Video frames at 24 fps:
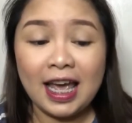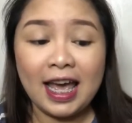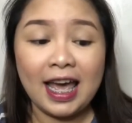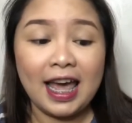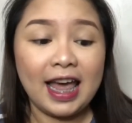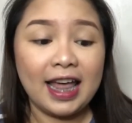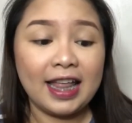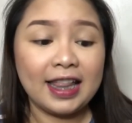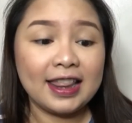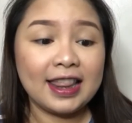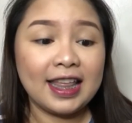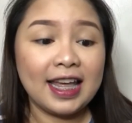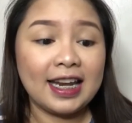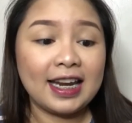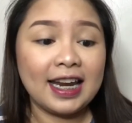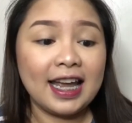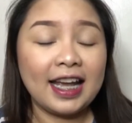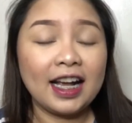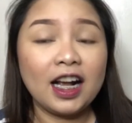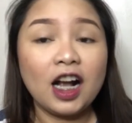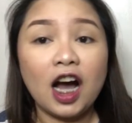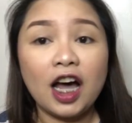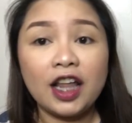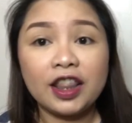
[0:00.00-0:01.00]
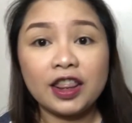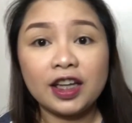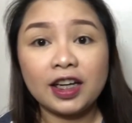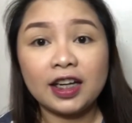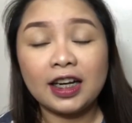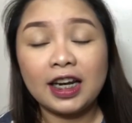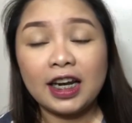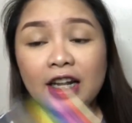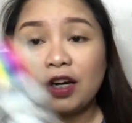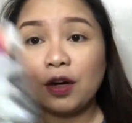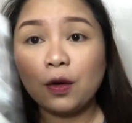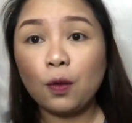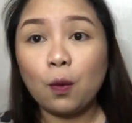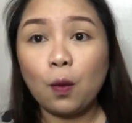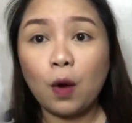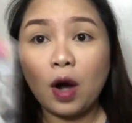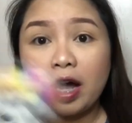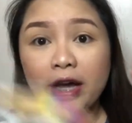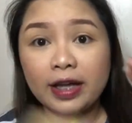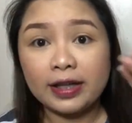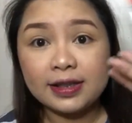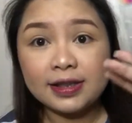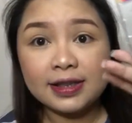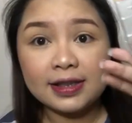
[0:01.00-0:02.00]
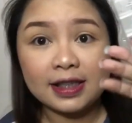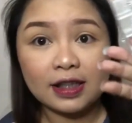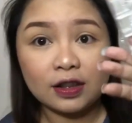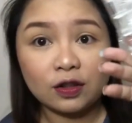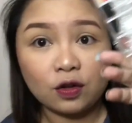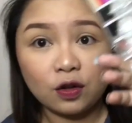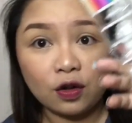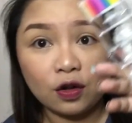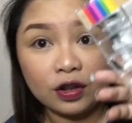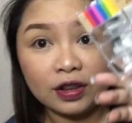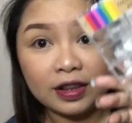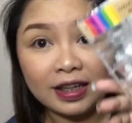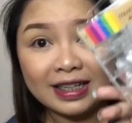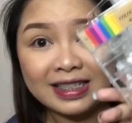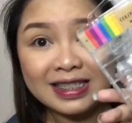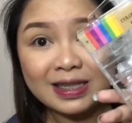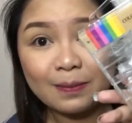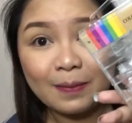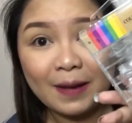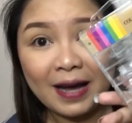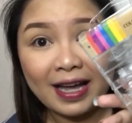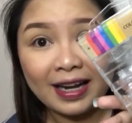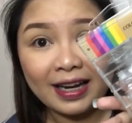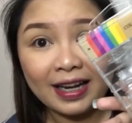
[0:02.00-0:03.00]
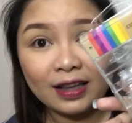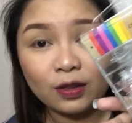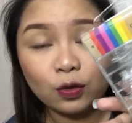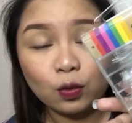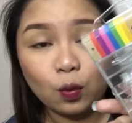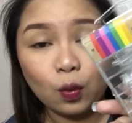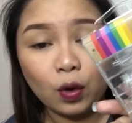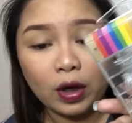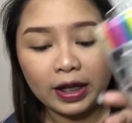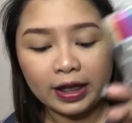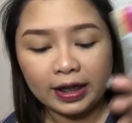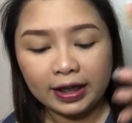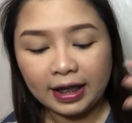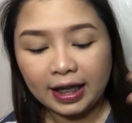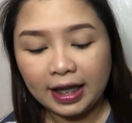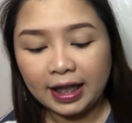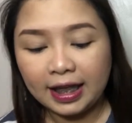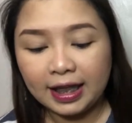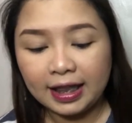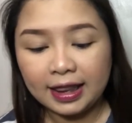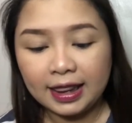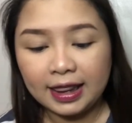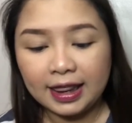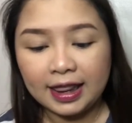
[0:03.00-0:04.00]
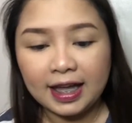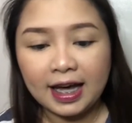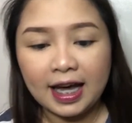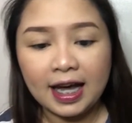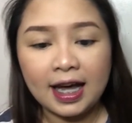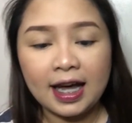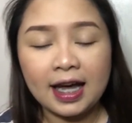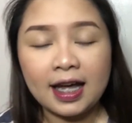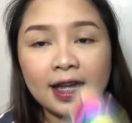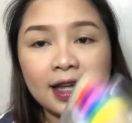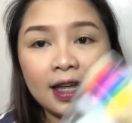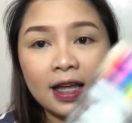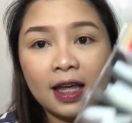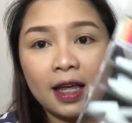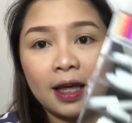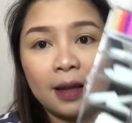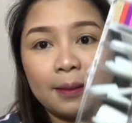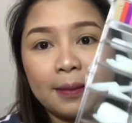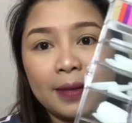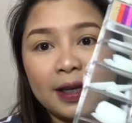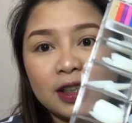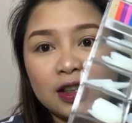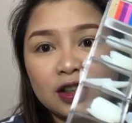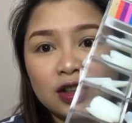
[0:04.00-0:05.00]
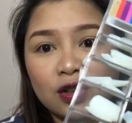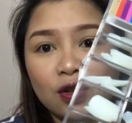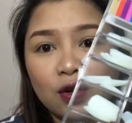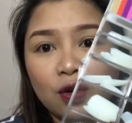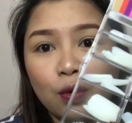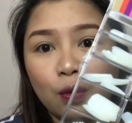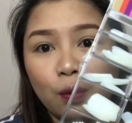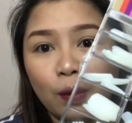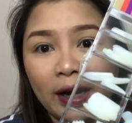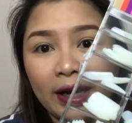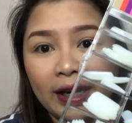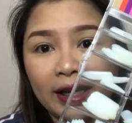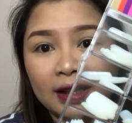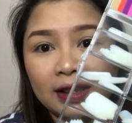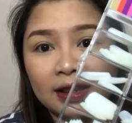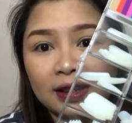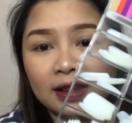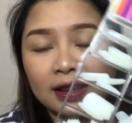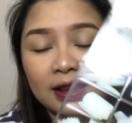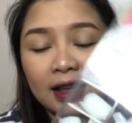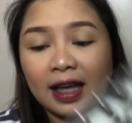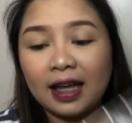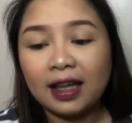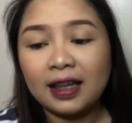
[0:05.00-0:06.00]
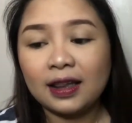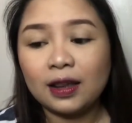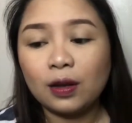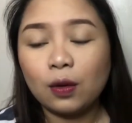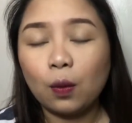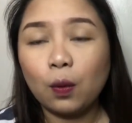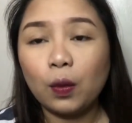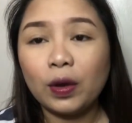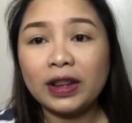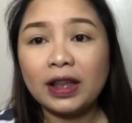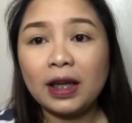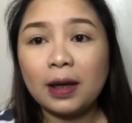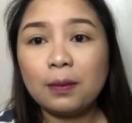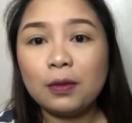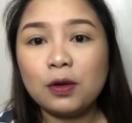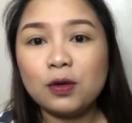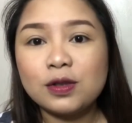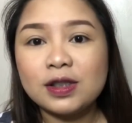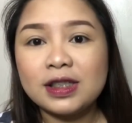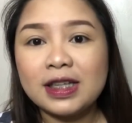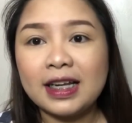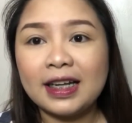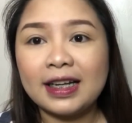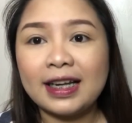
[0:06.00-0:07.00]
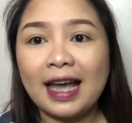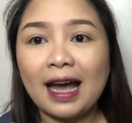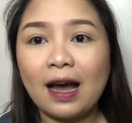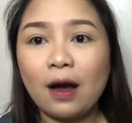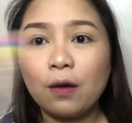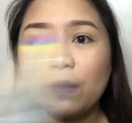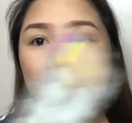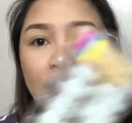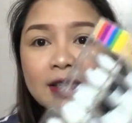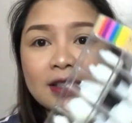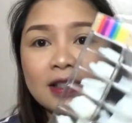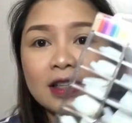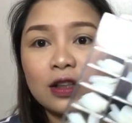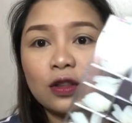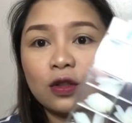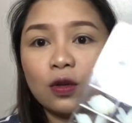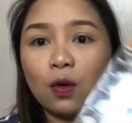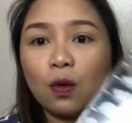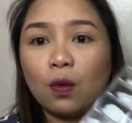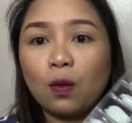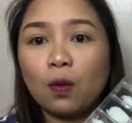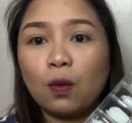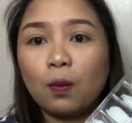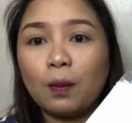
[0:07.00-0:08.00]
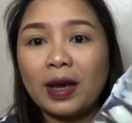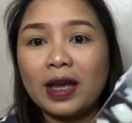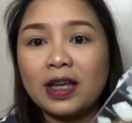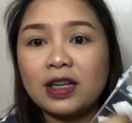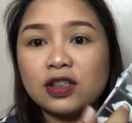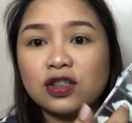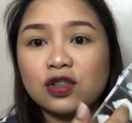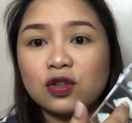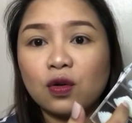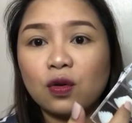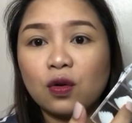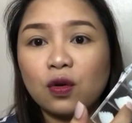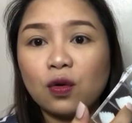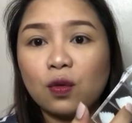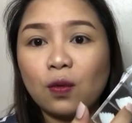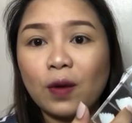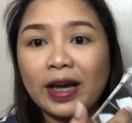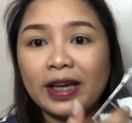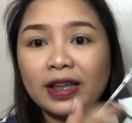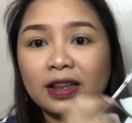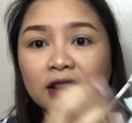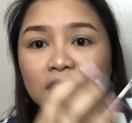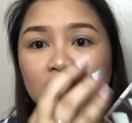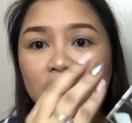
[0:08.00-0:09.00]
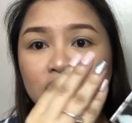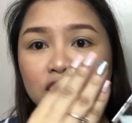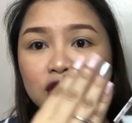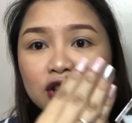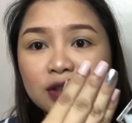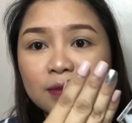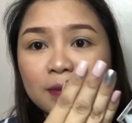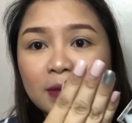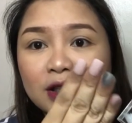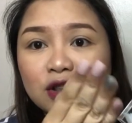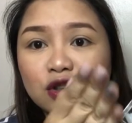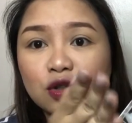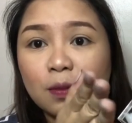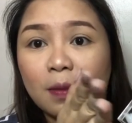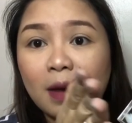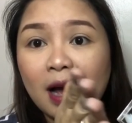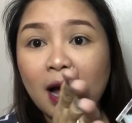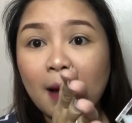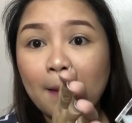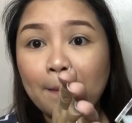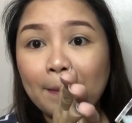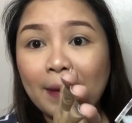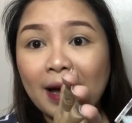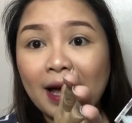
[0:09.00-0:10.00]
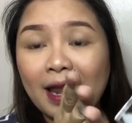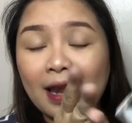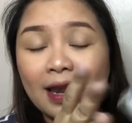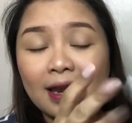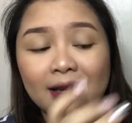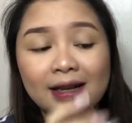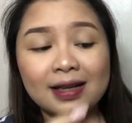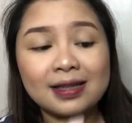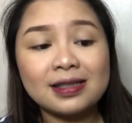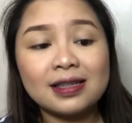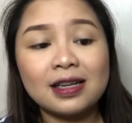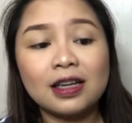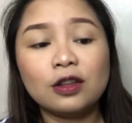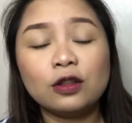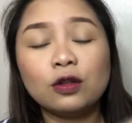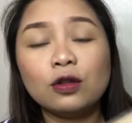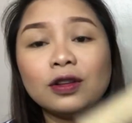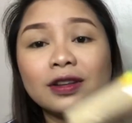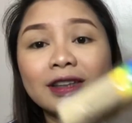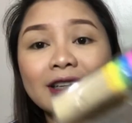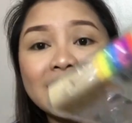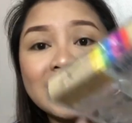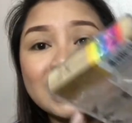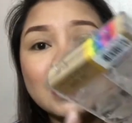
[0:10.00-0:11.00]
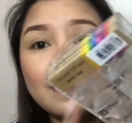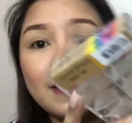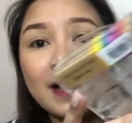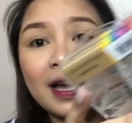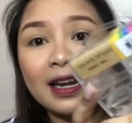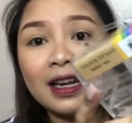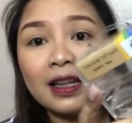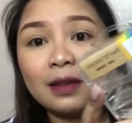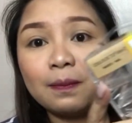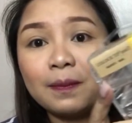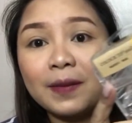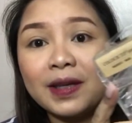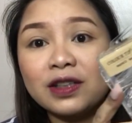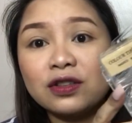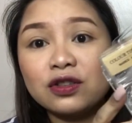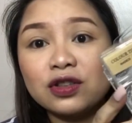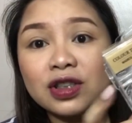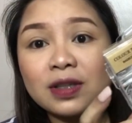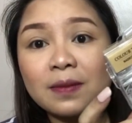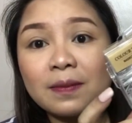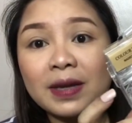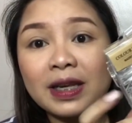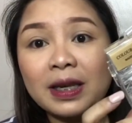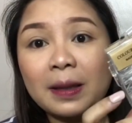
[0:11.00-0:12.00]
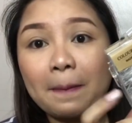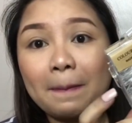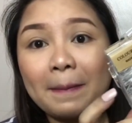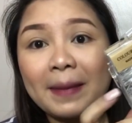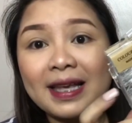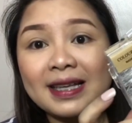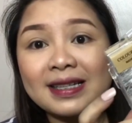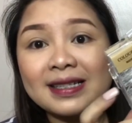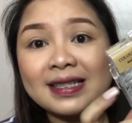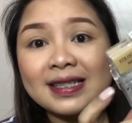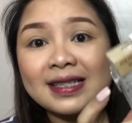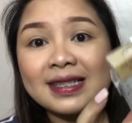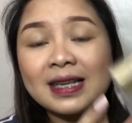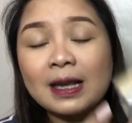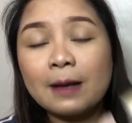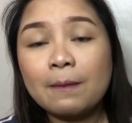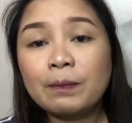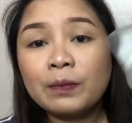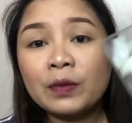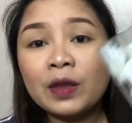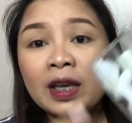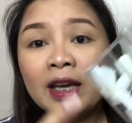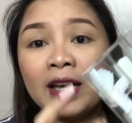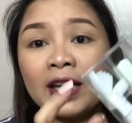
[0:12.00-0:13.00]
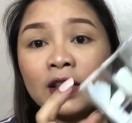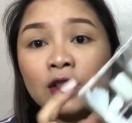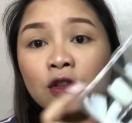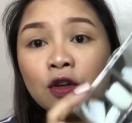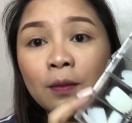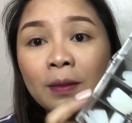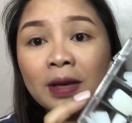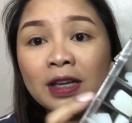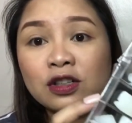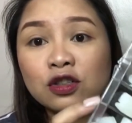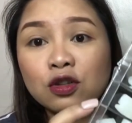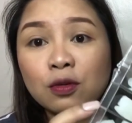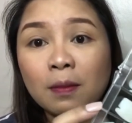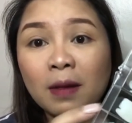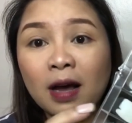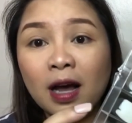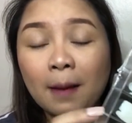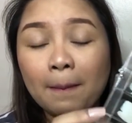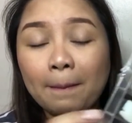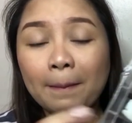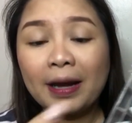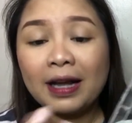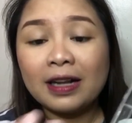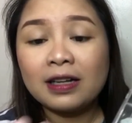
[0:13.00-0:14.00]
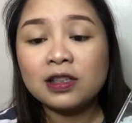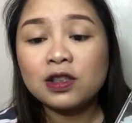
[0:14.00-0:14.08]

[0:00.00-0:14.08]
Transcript: And then I got the clear ones. Ito, transparent one. And the medyo white. And what I'm using now is itong medyo whitish. Medyo makapal. Kasi ito transparent, medyo siya manipis. Ito medyo makapal.